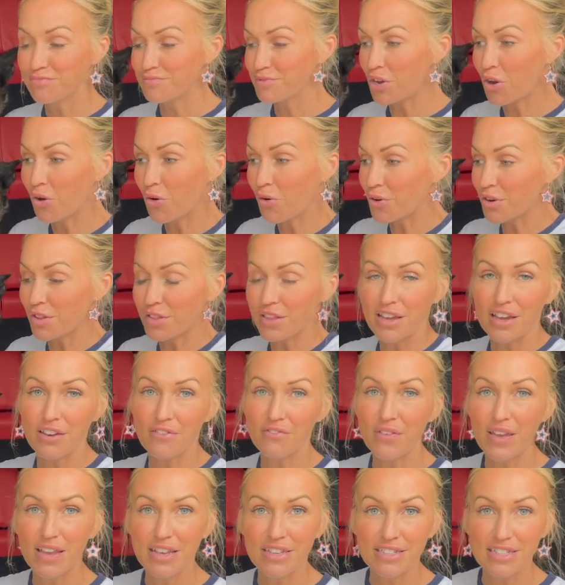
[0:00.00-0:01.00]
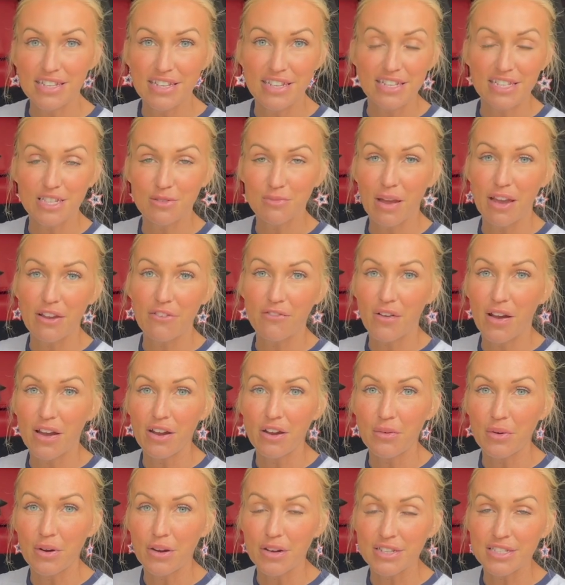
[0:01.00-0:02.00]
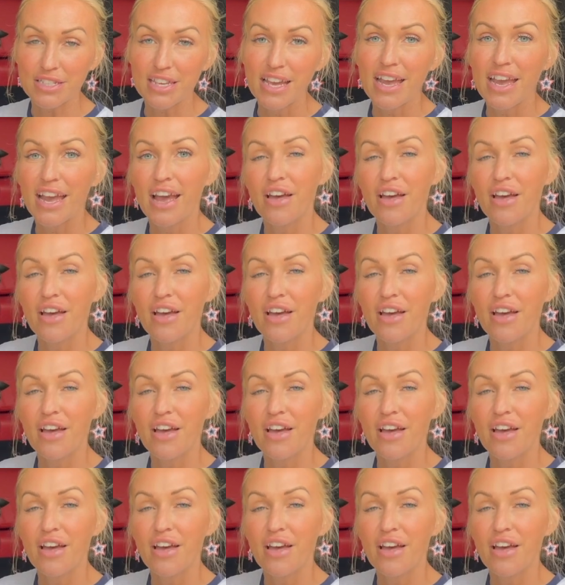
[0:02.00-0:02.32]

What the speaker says: totally unfazed he is by fireworks.